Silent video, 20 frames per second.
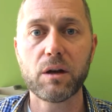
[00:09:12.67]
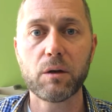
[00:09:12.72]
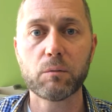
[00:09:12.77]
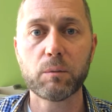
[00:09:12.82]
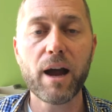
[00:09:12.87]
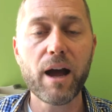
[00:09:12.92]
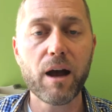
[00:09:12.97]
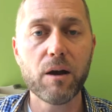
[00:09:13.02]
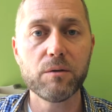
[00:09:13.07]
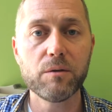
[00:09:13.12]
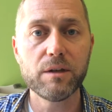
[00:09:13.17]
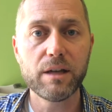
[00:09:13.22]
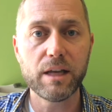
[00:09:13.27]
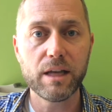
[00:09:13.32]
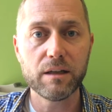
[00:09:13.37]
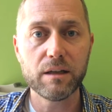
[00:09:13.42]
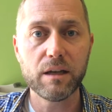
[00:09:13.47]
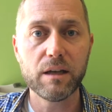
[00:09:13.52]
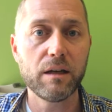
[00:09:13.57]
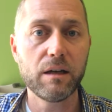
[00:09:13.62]
around
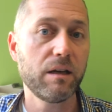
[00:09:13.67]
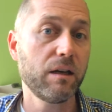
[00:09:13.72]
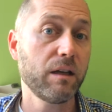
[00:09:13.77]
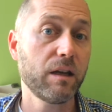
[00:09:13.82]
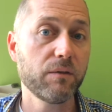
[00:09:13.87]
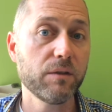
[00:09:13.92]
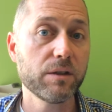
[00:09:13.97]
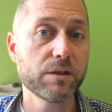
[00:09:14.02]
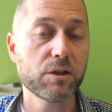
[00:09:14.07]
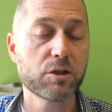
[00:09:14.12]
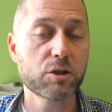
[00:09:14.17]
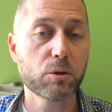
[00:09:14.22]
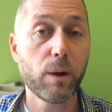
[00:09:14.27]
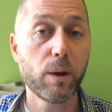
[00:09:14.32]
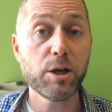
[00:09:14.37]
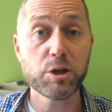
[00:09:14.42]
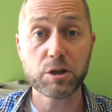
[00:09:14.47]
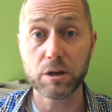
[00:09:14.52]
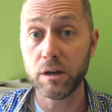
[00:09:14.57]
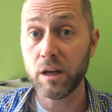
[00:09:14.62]
in any given
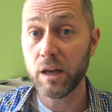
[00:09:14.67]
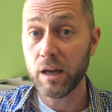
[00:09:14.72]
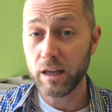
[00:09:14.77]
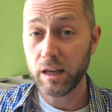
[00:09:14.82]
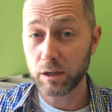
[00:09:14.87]
situation,